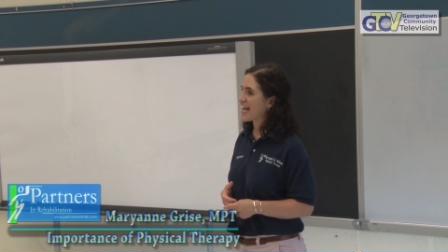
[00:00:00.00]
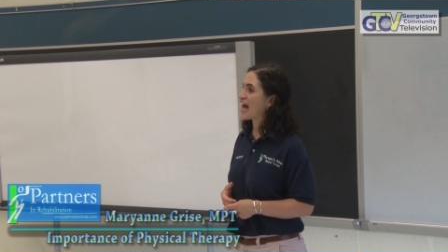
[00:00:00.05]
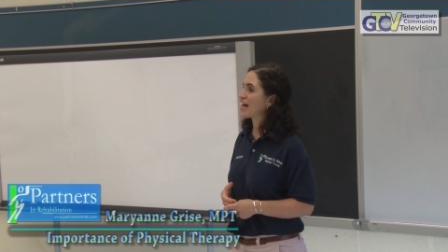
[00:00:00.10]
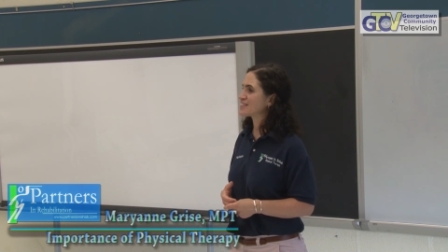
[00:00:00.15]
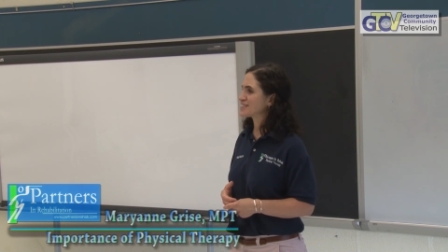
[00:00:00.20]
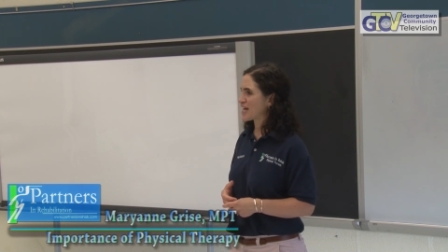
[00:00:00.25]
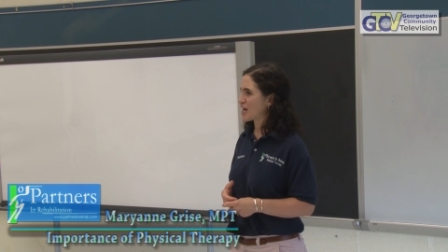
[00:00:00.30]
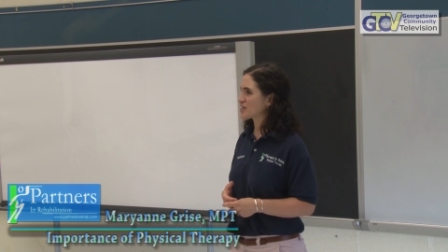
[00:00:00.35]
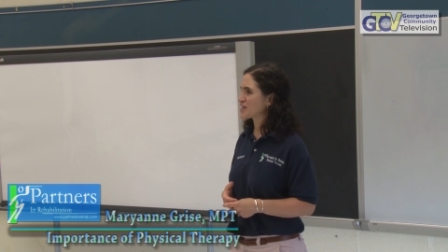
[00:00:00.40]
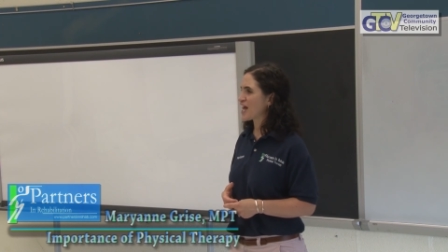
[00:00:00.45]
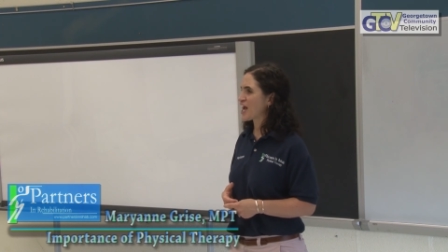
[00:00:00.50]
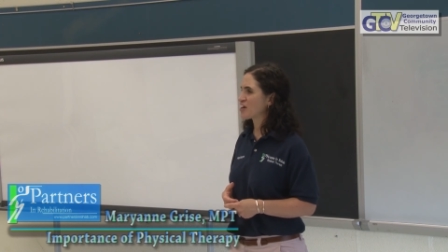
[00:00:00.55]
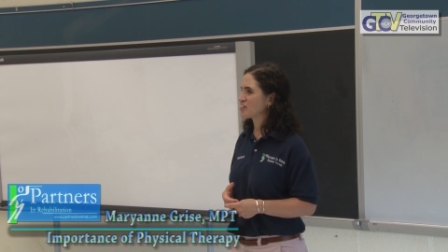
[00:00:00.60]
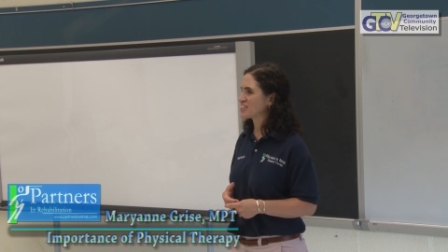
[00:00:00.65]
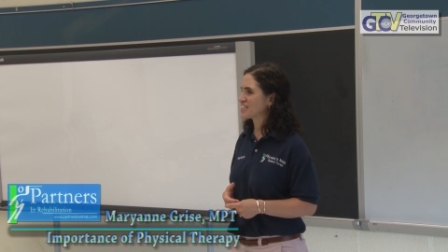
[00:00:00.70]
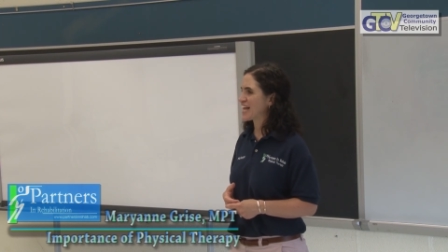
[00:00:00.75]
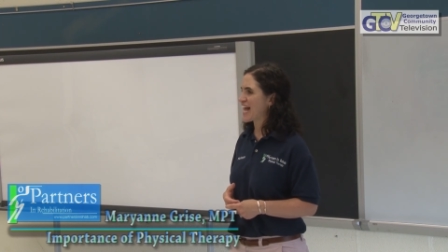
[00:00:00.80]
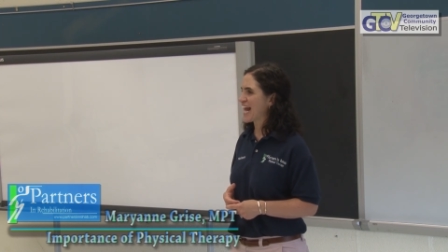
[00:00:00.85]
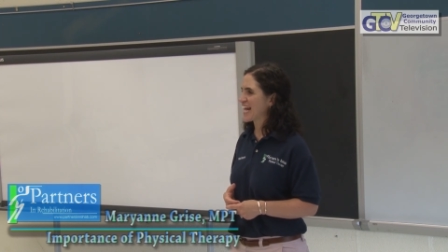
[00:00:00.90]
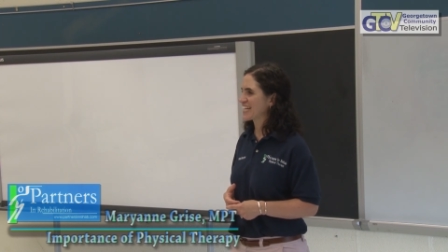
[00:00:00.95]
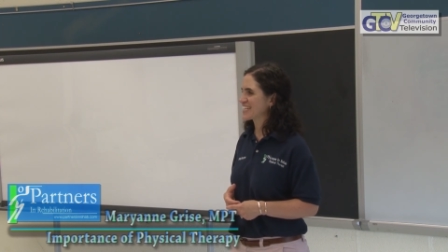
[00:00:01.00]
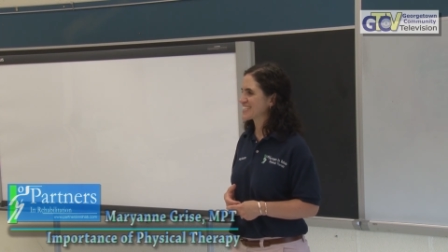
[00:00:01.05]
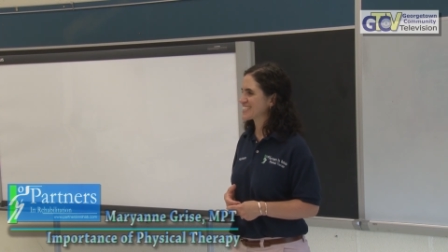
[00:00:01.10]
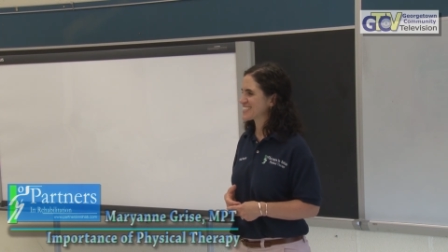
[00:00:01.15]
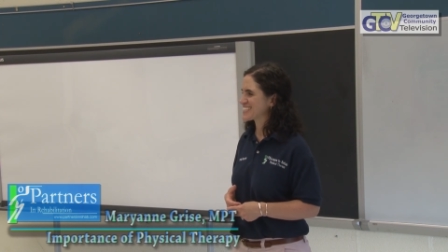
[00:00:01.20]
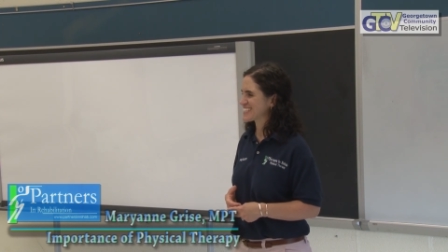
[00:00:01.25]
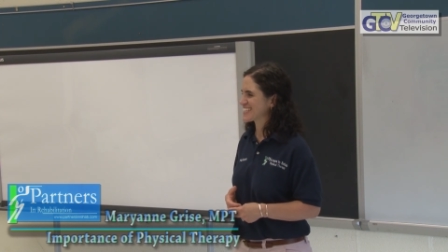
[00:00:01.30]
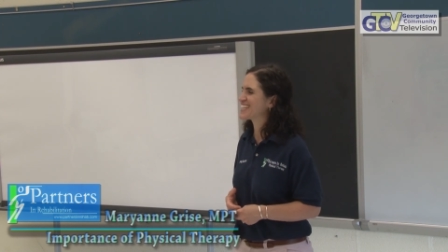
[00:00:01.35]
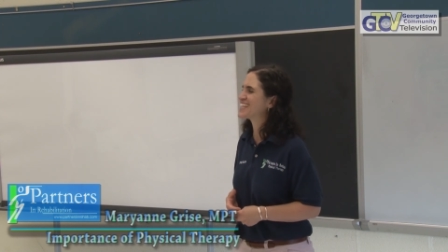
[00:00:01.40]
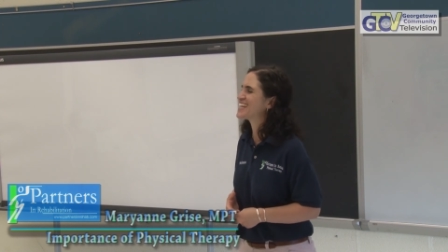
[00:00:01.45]
I'll tell Caroline.
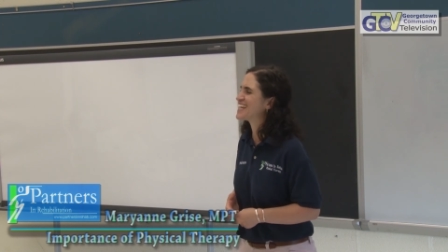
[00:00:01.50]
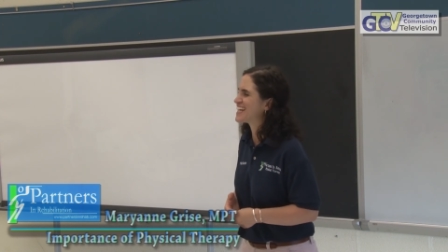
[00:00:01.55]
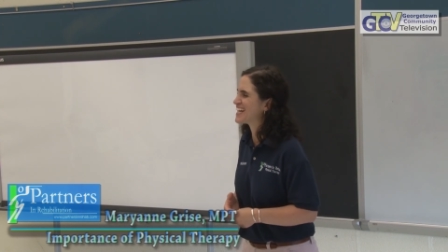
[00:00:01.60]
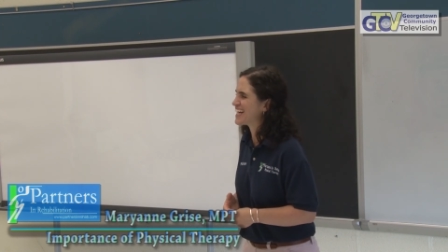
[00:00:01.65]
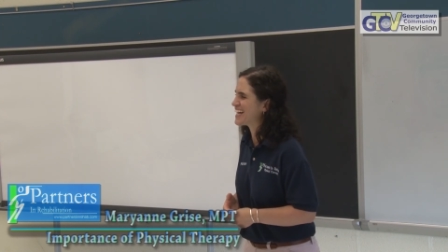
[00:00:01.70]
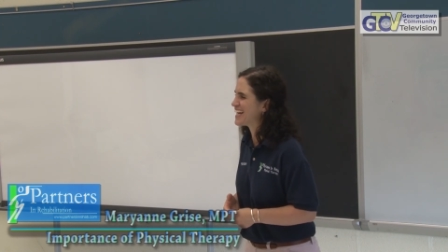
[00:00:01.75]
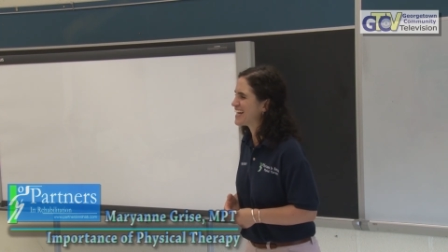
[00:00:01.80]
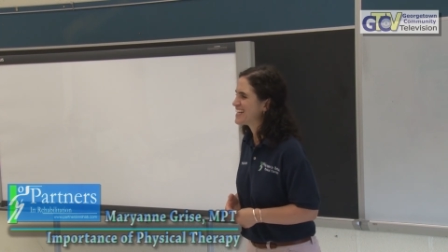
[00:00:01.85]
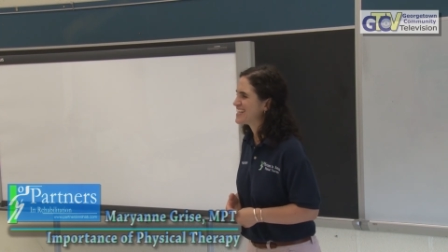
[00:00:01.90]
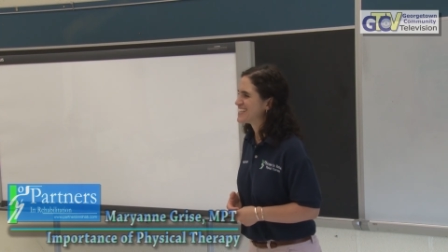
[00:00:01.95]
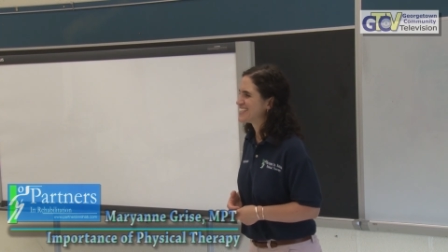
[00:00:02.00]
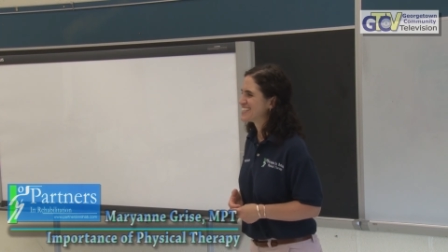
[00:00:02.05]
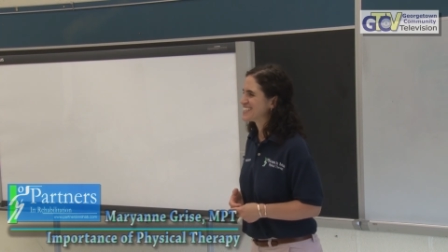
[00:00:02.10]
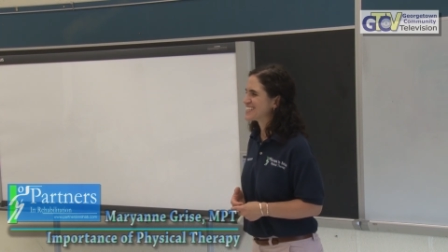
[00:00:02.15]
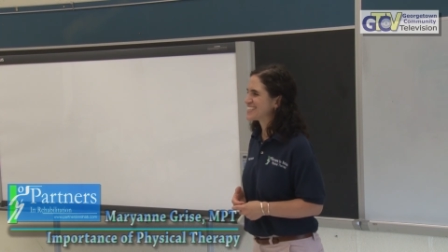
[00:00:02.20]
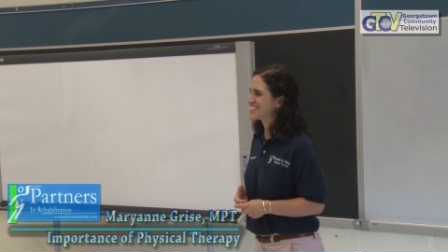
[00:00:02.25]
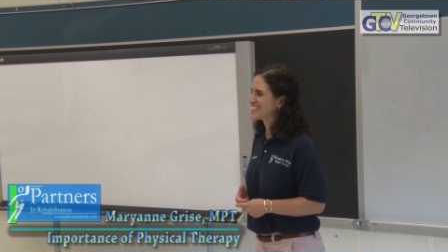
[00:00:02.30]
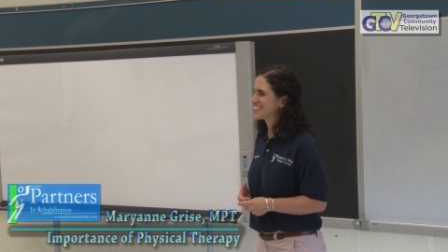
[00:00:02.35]
And i will do a